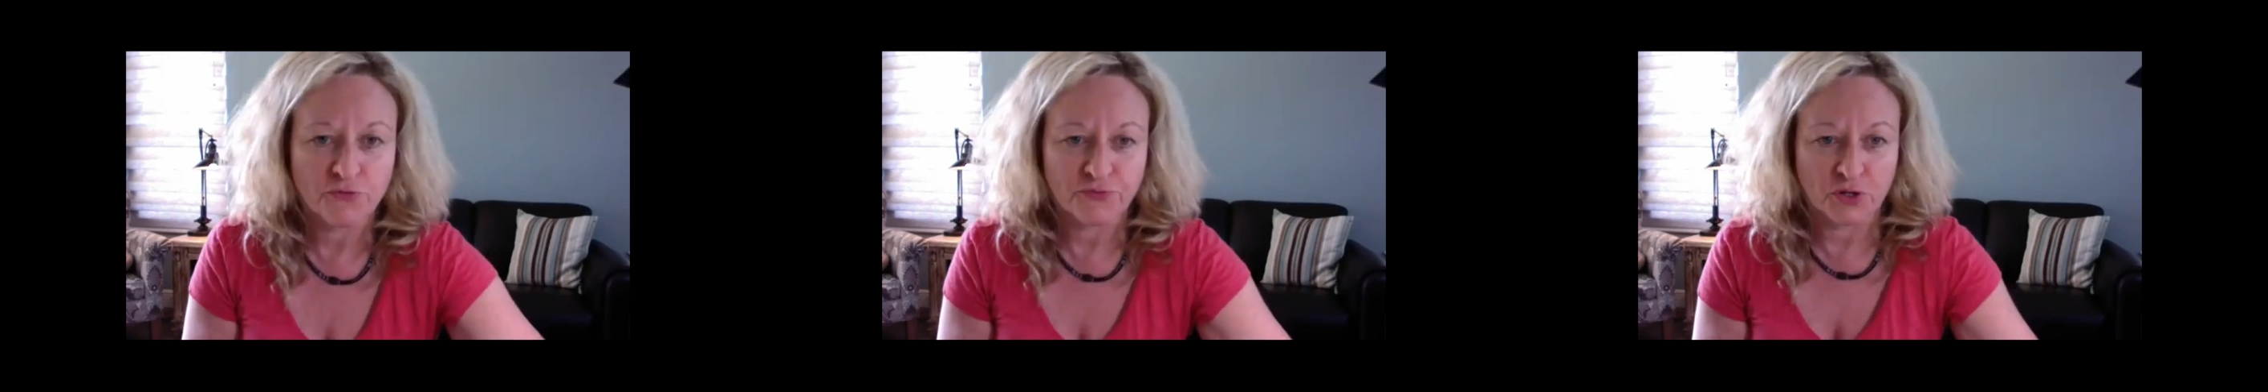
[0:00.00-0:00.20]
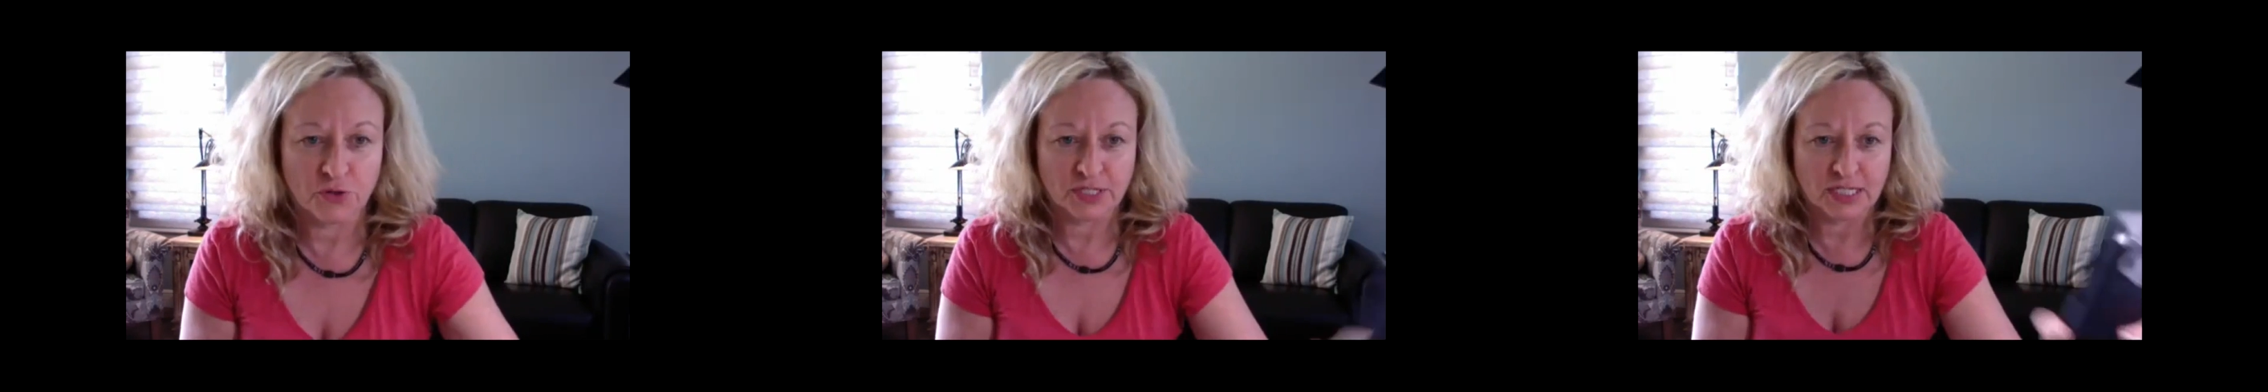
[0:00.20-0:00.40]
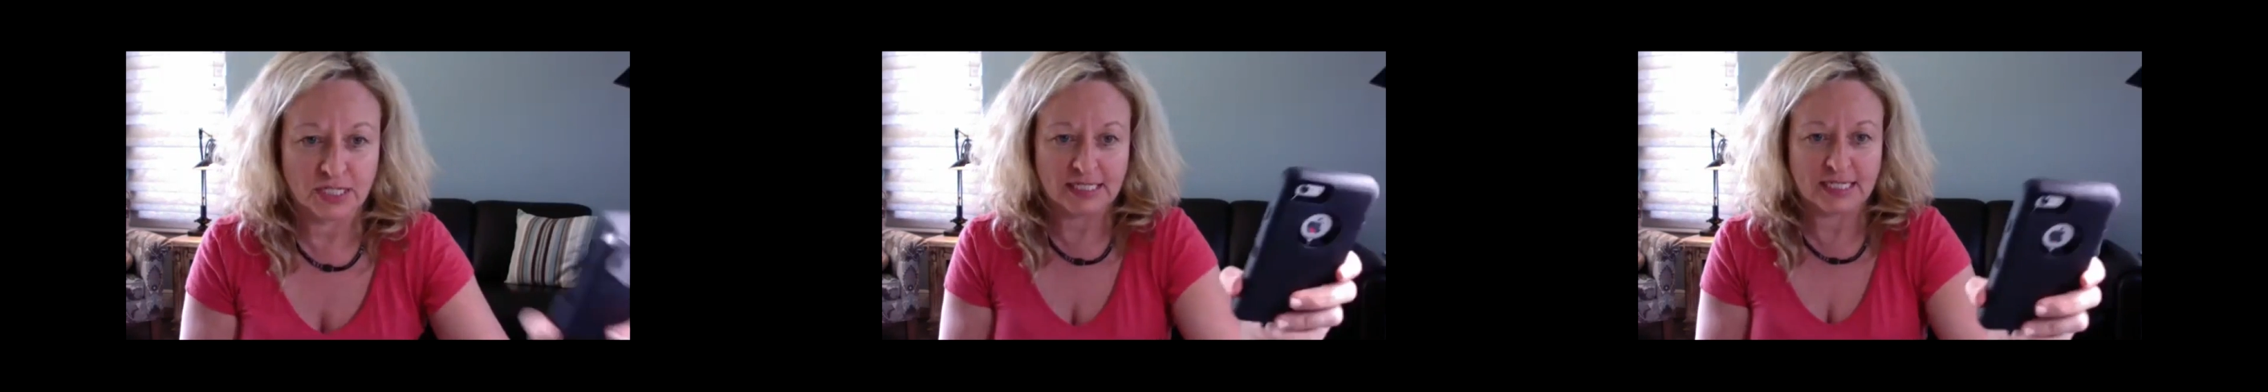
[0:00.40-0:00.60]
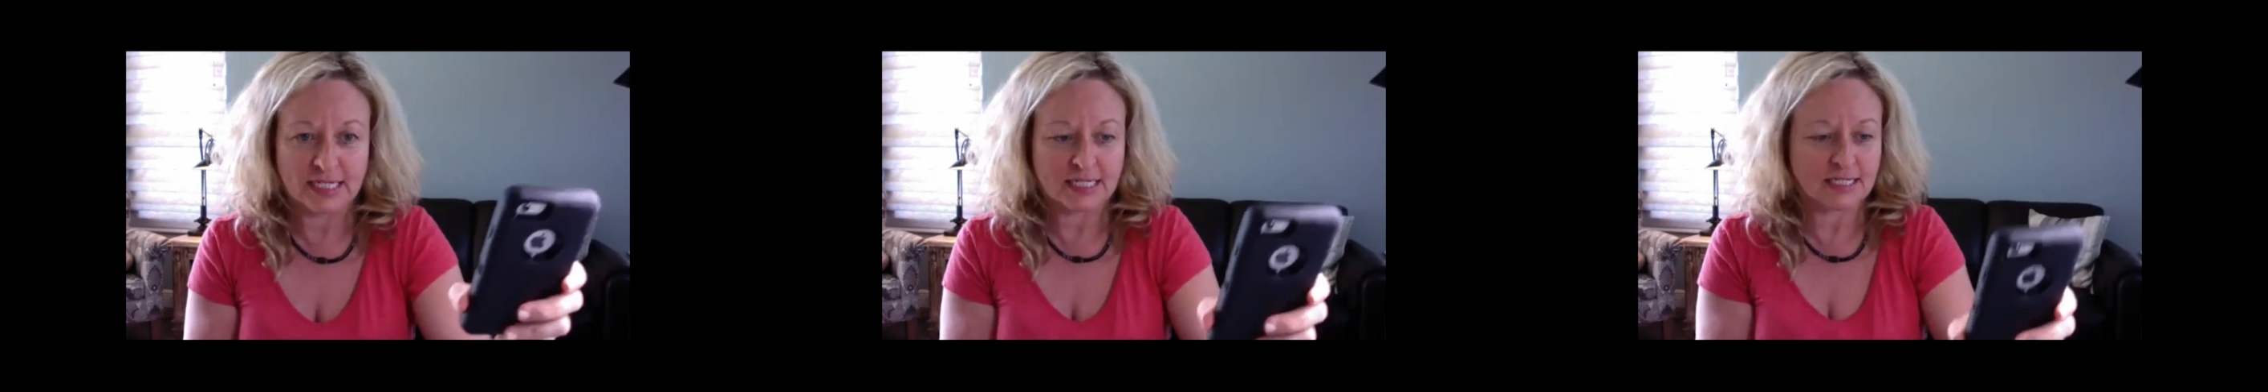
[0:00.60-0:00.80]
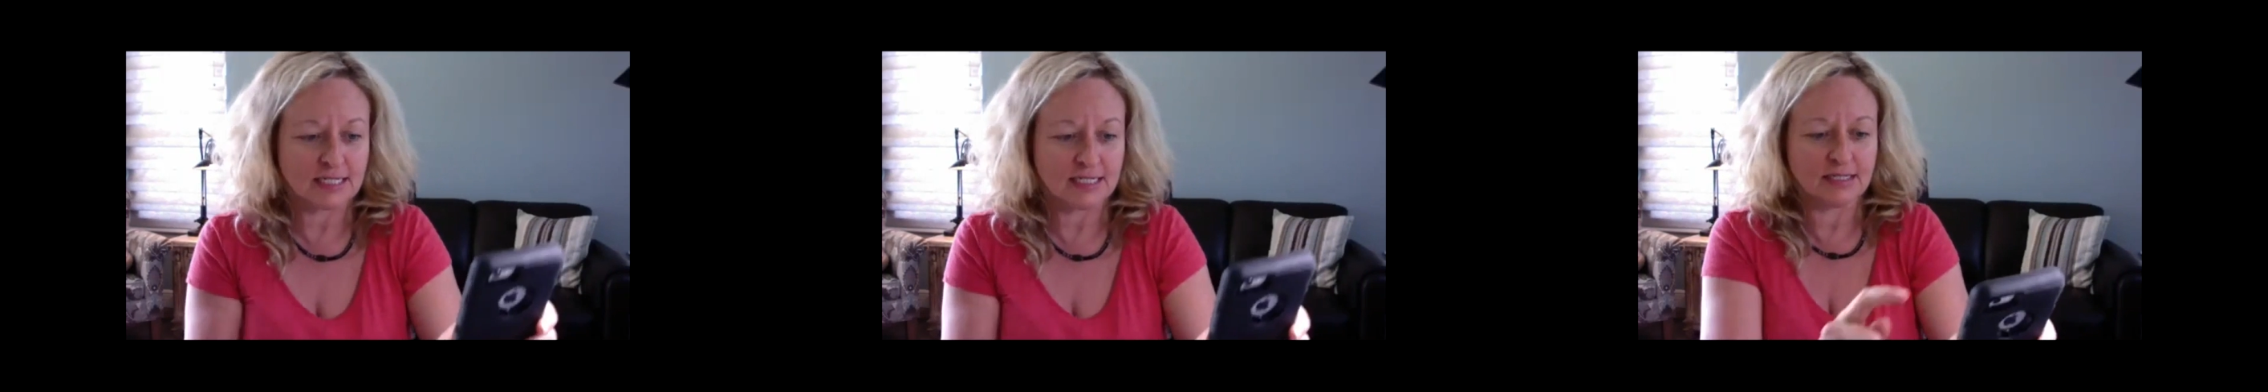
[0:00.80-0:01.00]
phone at a
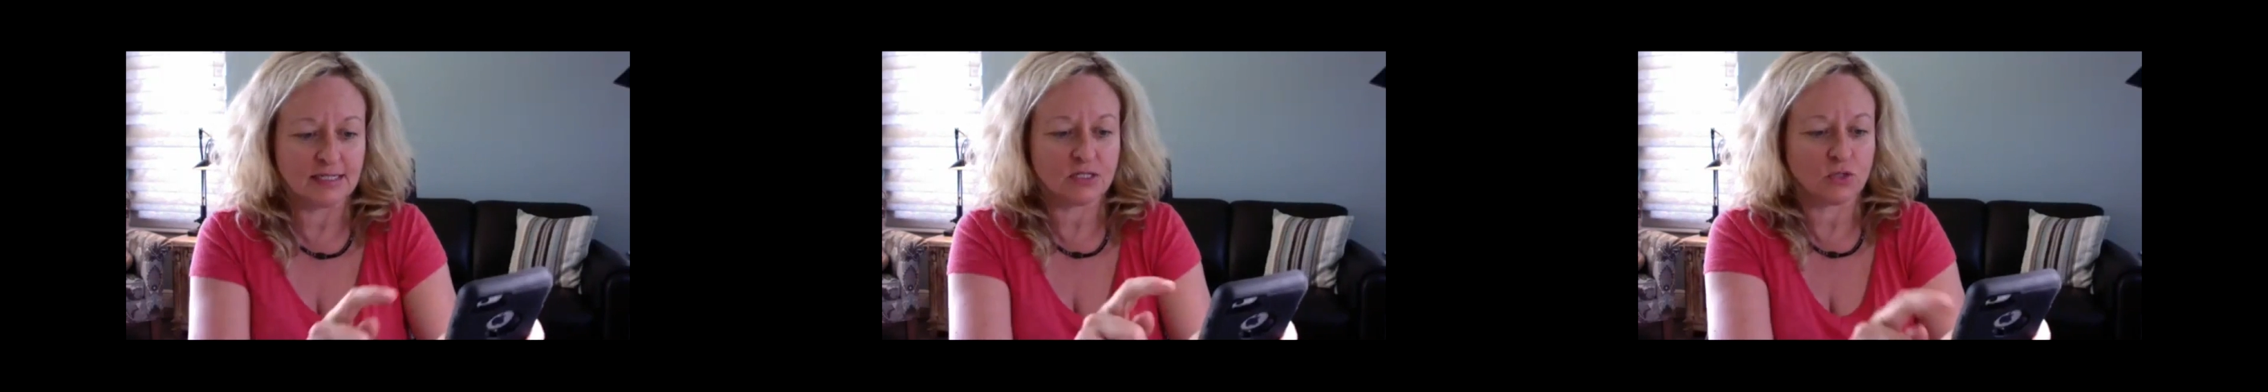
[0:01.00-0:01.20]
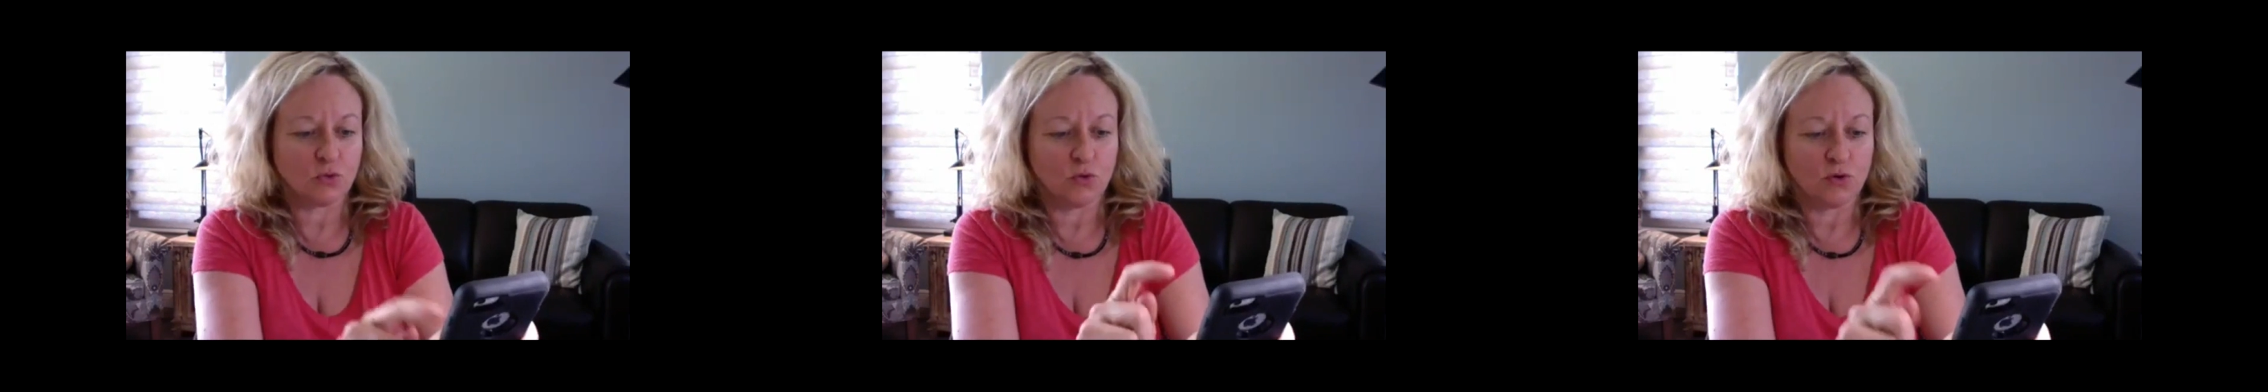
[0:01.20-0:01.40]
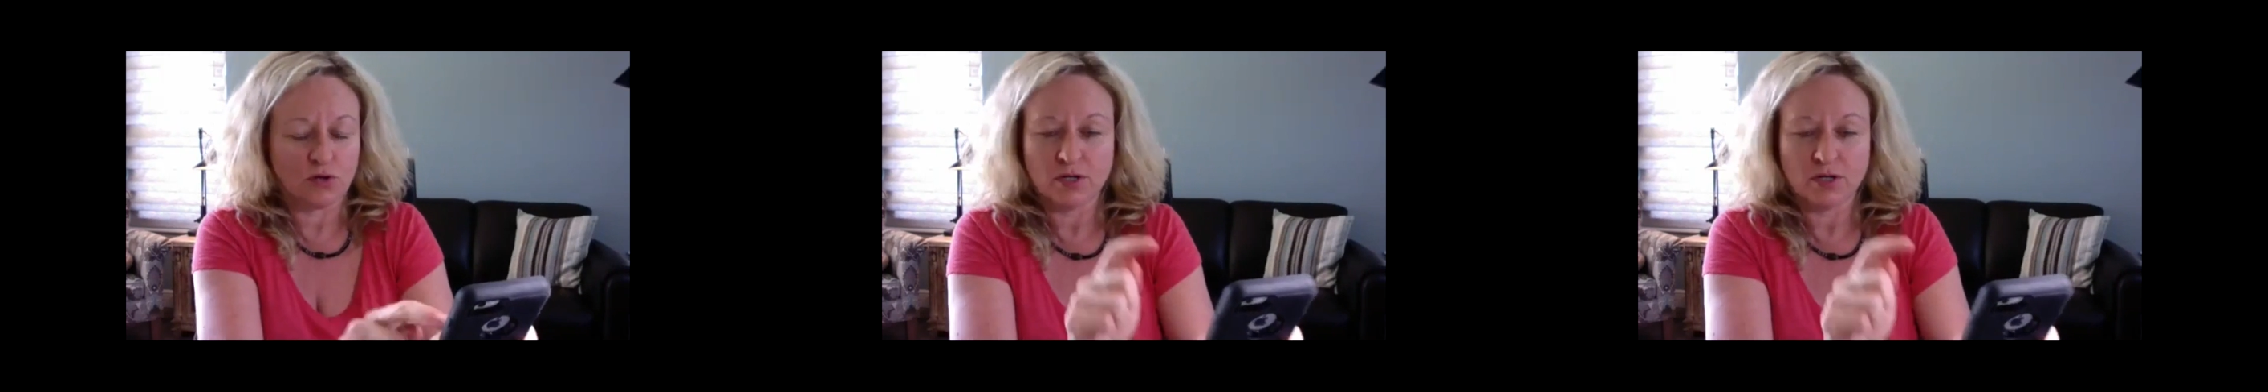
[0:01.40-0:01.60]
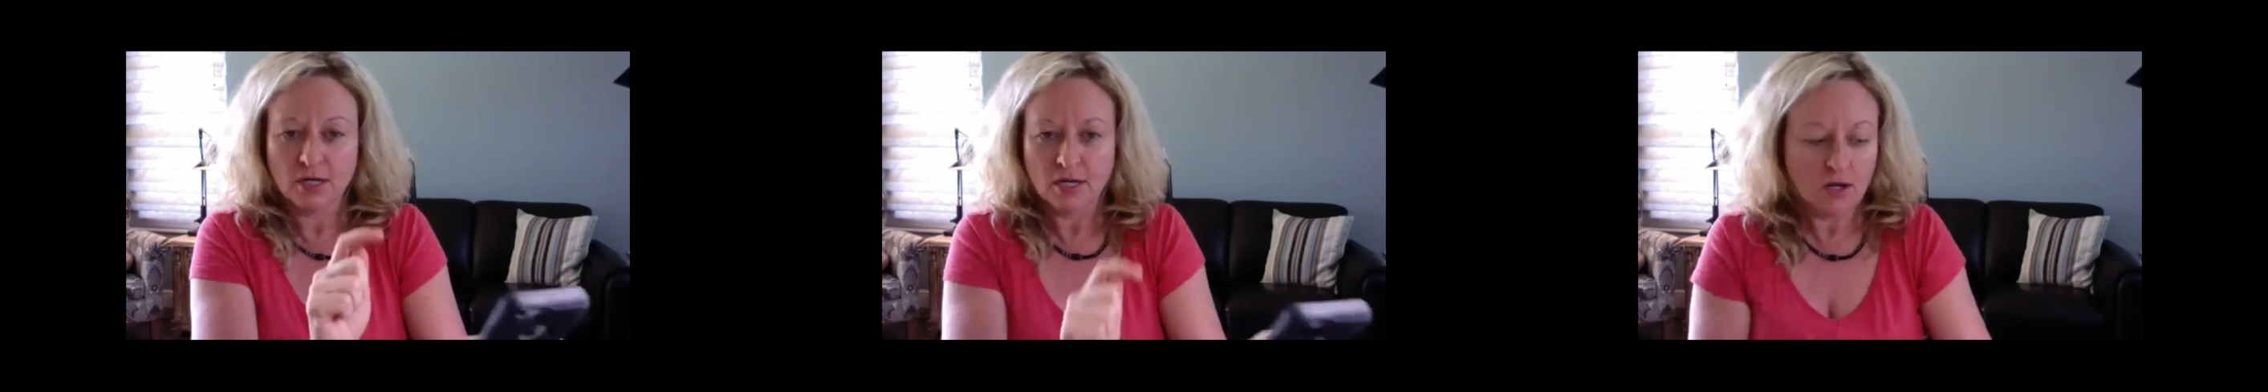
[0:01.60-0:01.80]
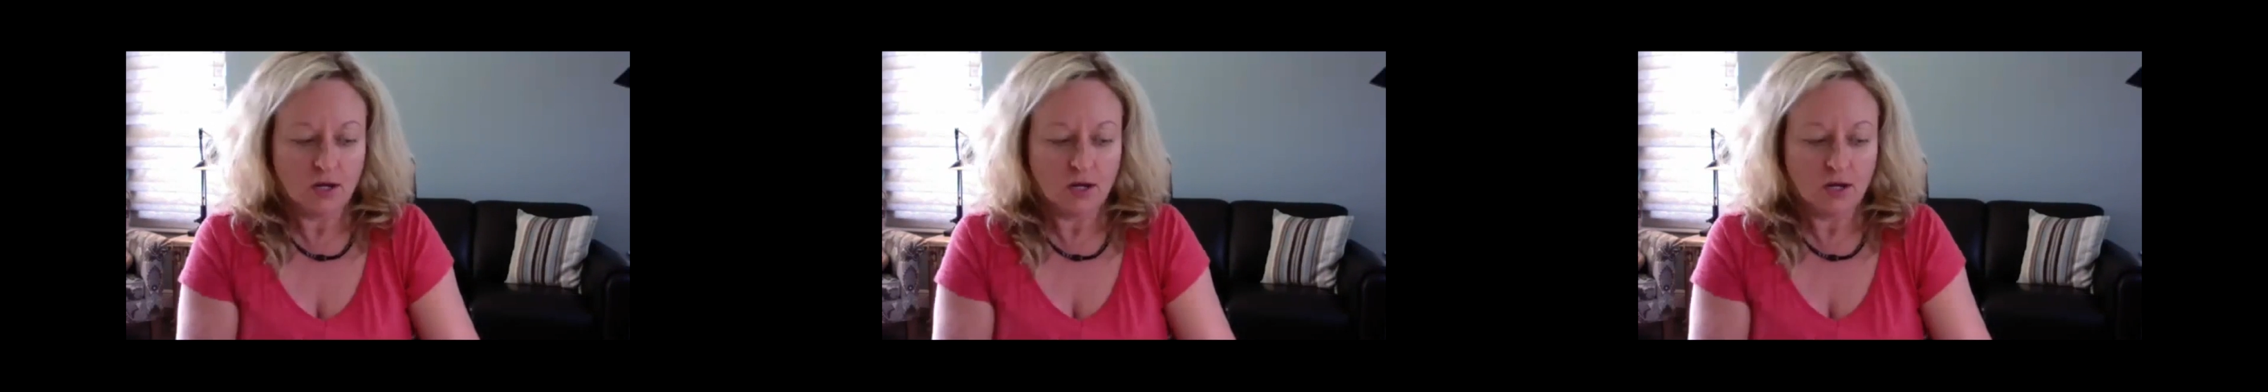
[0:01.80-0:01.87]
distance or